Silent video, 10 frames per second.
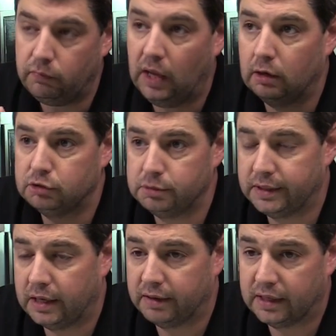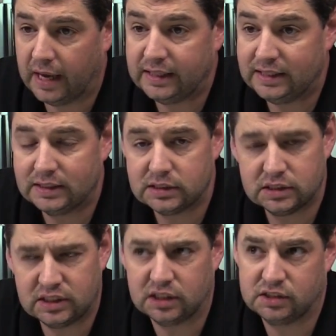how long has it been going? Eight years,
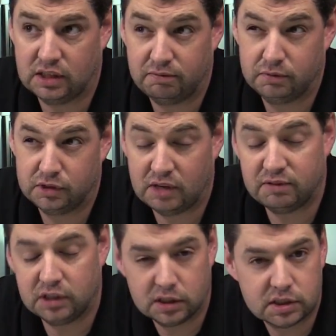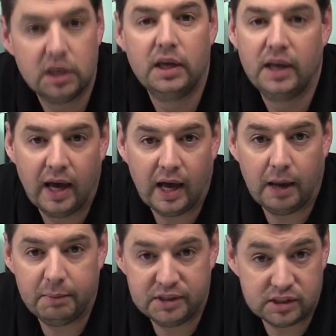six, seven, seven years.
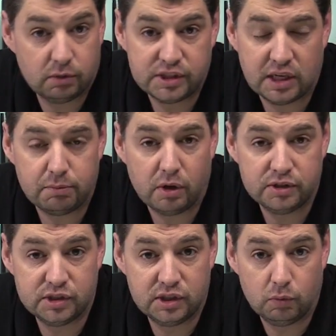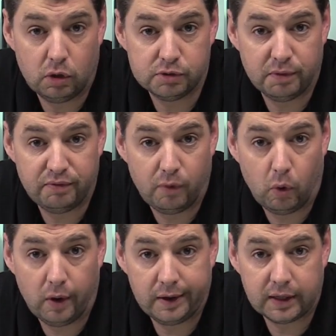Um, it's still the same price as it was
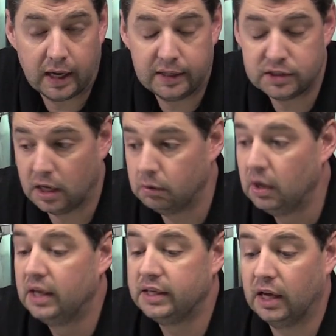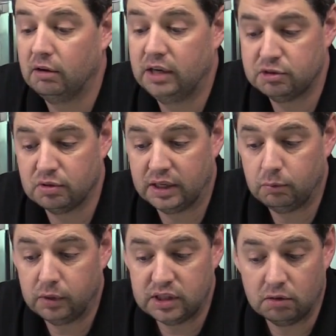before. Okay, so you know, literally,
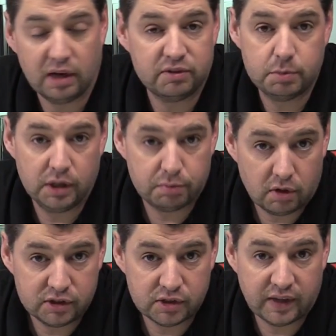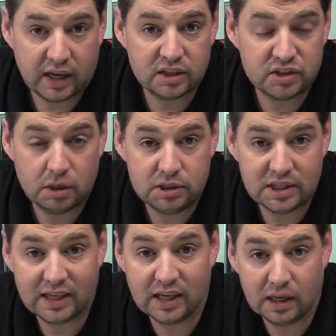we don't have to put the price on there because nobody's
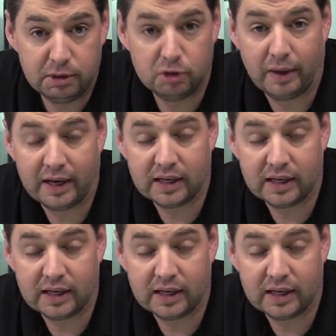taking a middleman